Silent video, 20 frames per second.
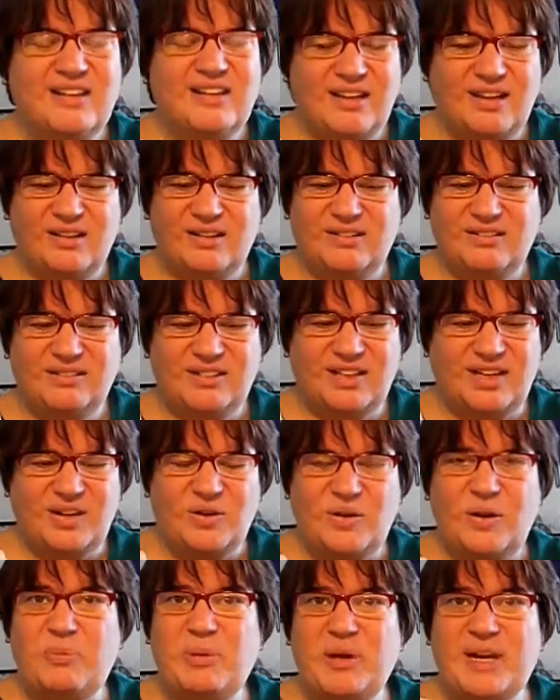
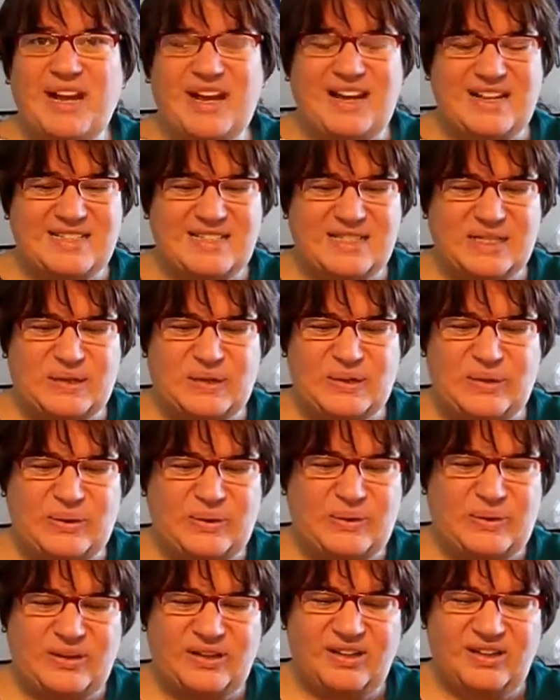a
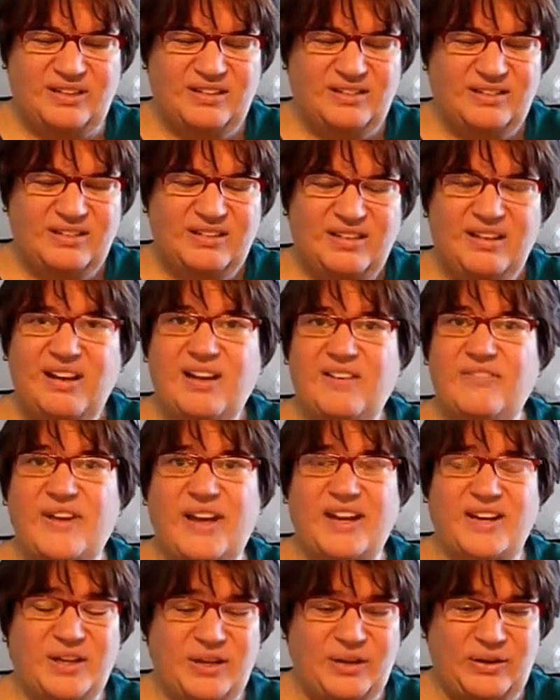Picasso or a
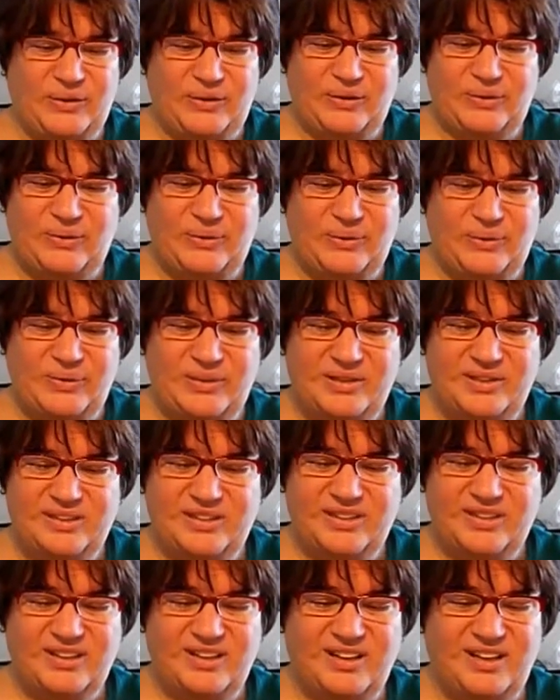Van Gogh
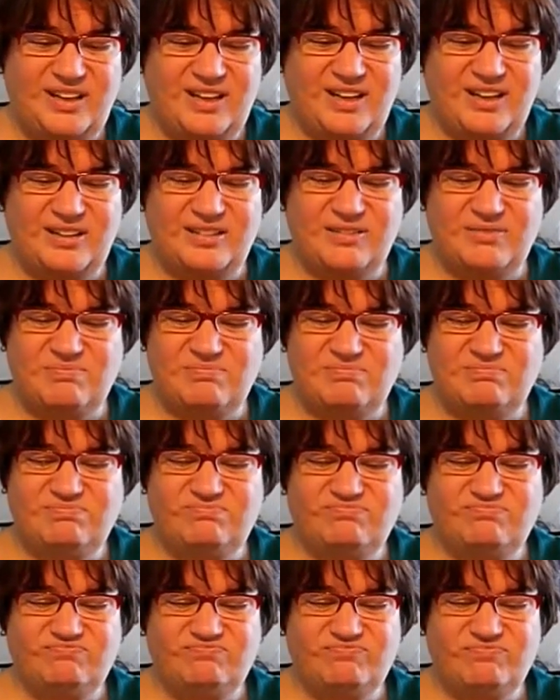
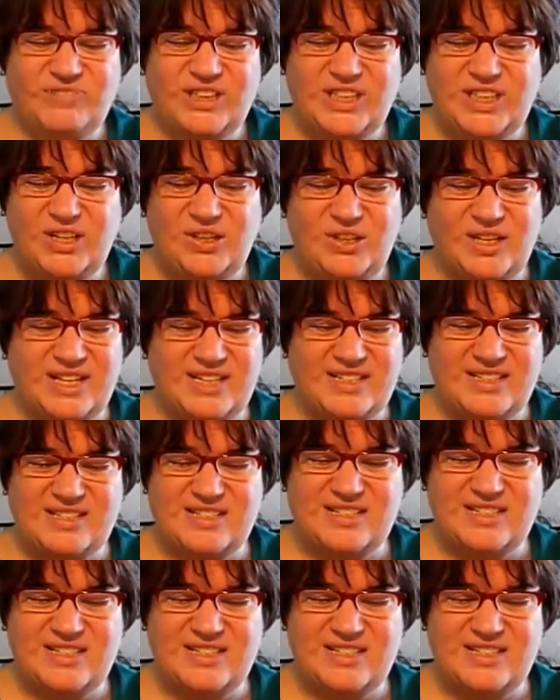to do this.